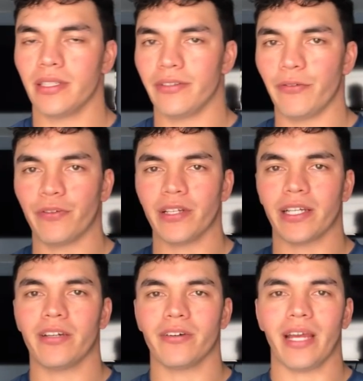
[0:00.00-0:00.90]
you, you feel
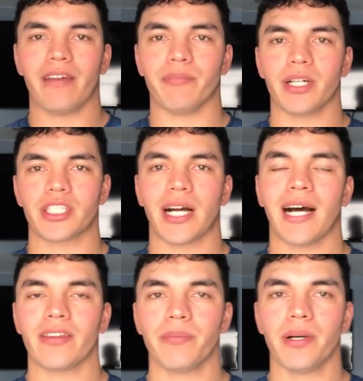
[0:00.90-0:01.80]
like you don't have much
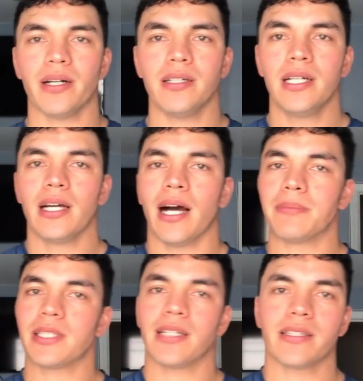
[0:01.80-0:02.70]
on the ball,
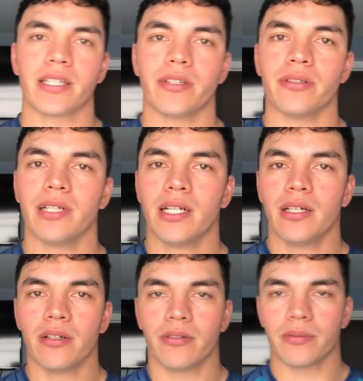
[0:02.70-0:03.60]
I'm telling you,
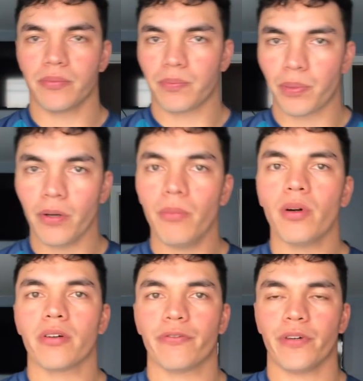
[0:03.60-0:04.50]
put
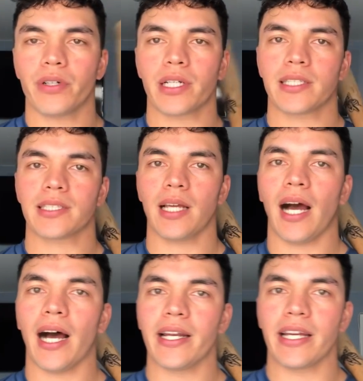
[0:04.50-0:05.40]
more focus
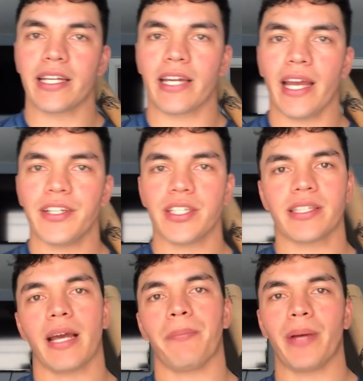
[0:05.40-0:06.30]
on
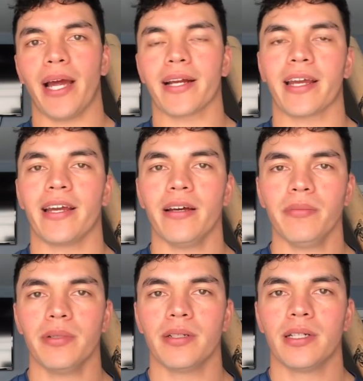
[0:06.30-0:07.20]
engaging that back
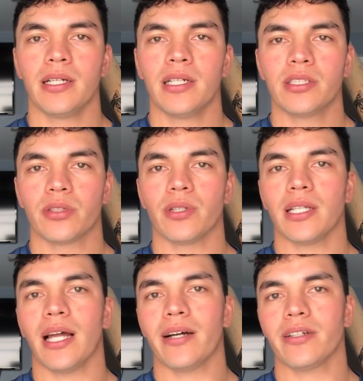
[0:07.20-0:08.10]
hip to
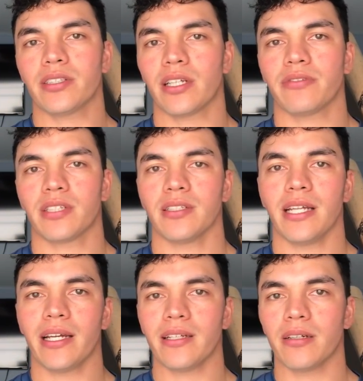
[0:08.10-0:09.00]
allow yourself to
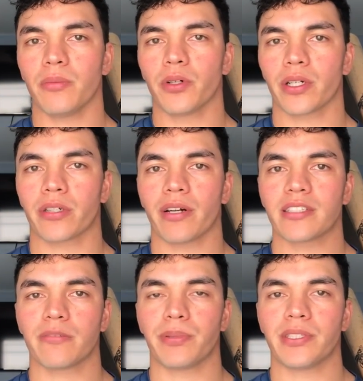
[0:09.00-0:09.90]
land in a more
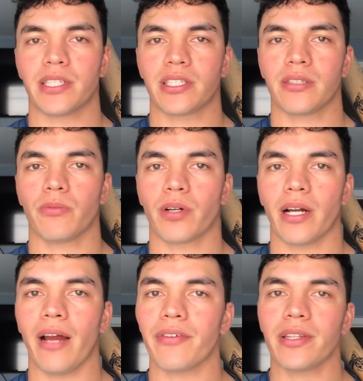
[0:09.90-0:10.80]
aggressive position
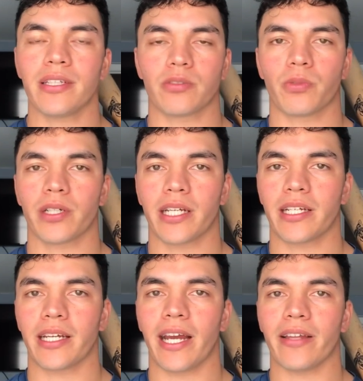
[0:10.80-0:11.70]
where everything's
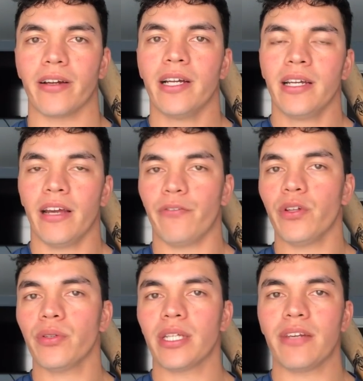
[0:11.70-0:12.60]
working together. If
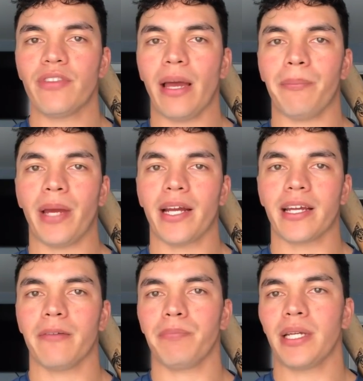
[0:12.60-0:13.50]
you leave that
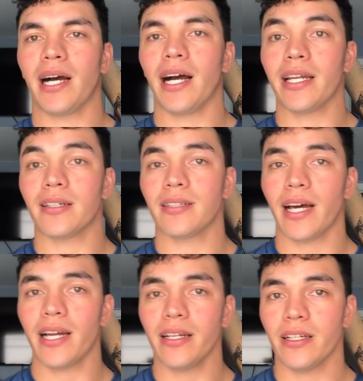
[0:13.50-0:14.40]
back hip behind, a
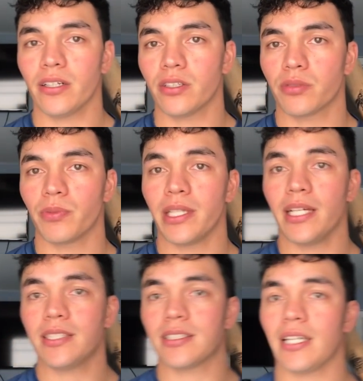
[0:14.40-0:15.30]
lot of hitters, when
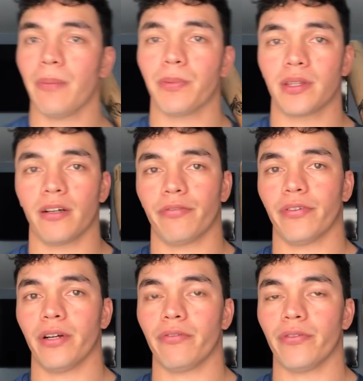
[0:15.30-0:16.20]
they step with their
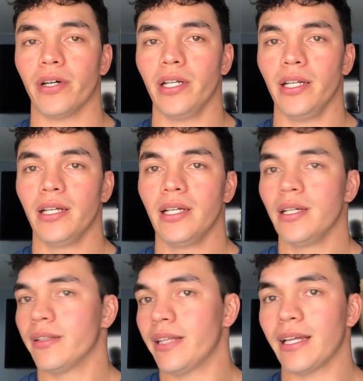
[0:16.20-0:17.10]
front foot,
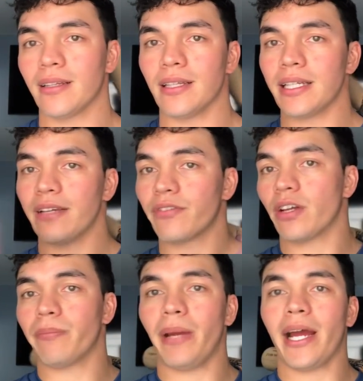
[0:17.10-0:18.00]
they leave
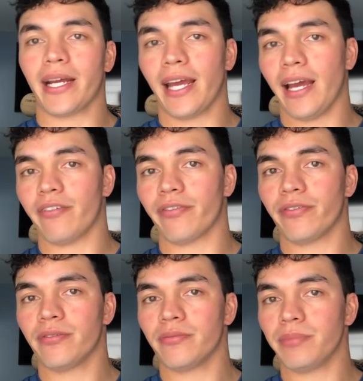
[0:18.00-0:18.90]
their back
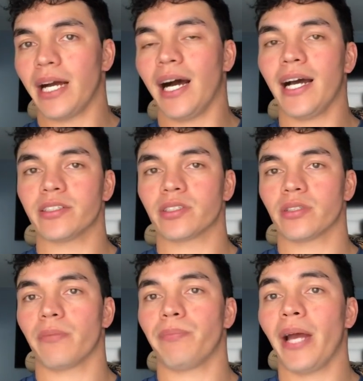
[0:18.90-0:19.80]
half behind.
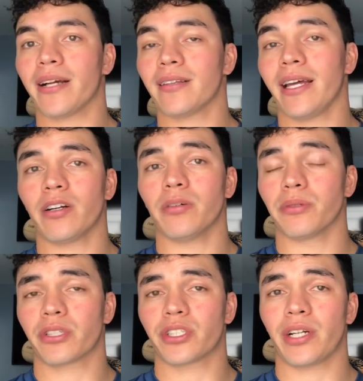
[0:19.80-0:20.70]
So their back leg
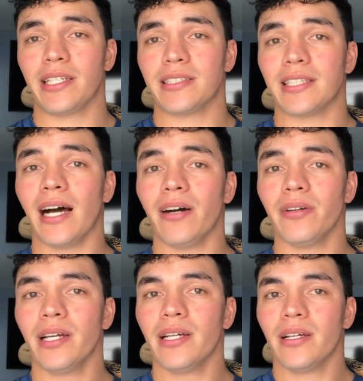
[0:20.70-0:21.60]
almost straightens
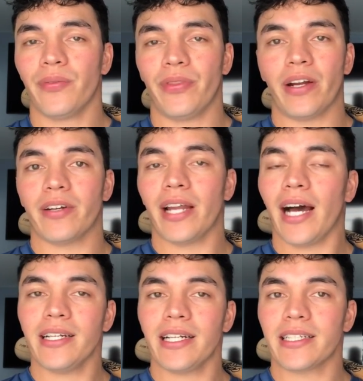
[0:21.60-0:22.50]
out. They're
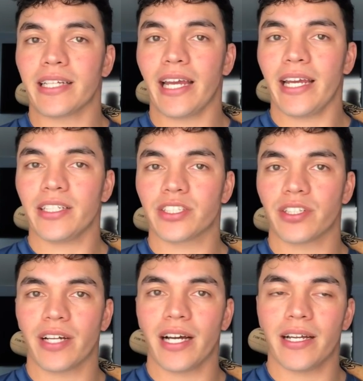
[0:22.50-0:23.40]
not
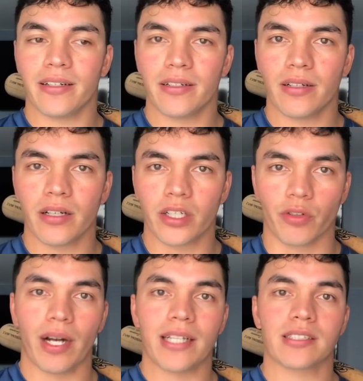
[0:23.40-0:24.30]
engaged, they're not
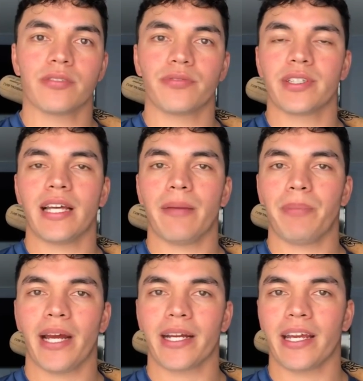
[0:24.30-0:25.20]
aggressive with
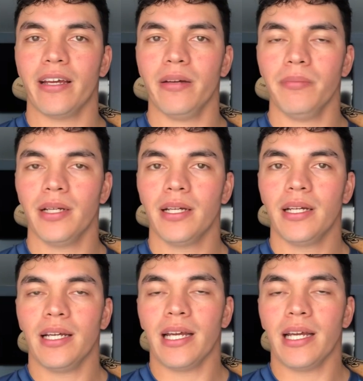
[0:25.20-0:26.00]
that back hip.